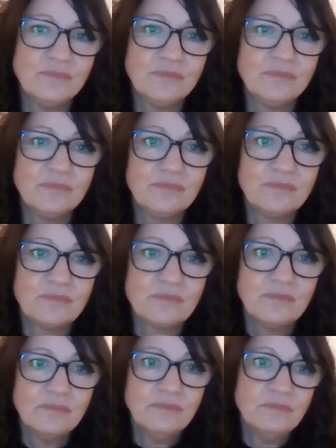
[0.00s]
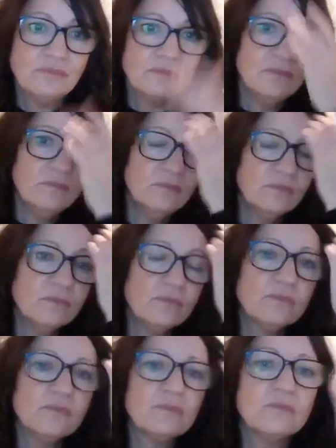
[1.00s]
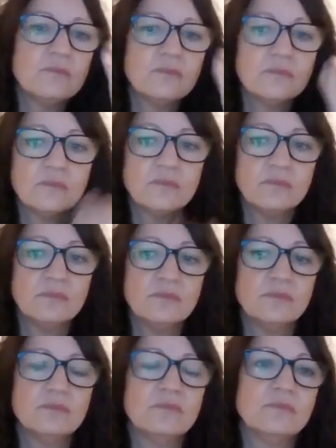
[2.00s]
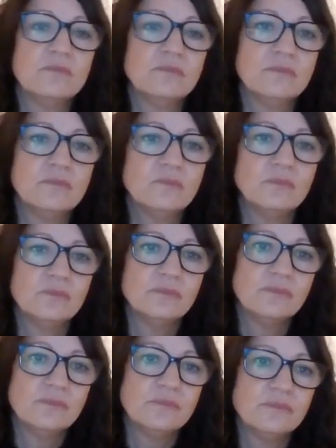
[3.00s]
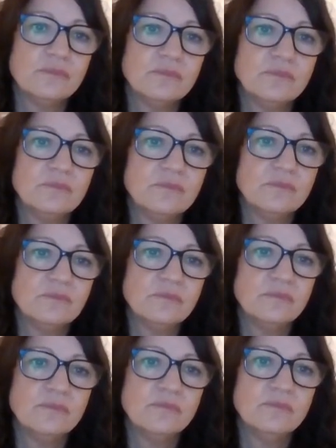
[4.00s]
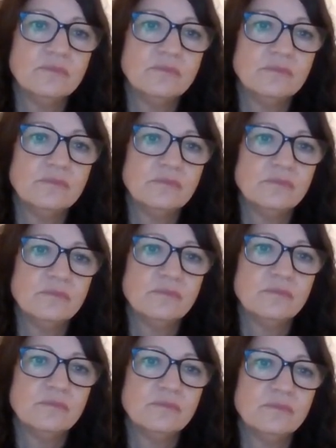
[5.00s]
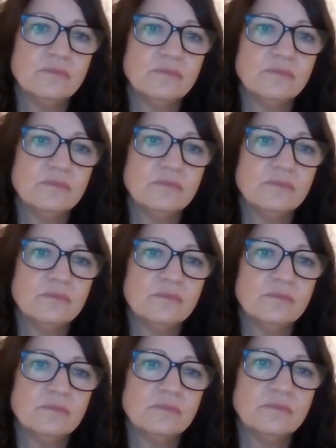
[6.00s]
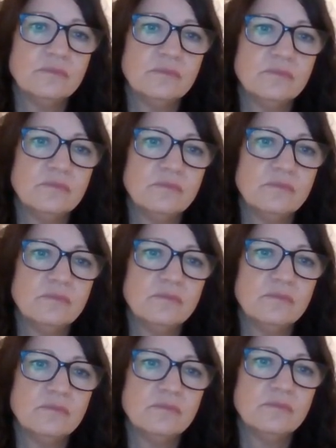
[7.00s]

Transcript: The person shown says nothing.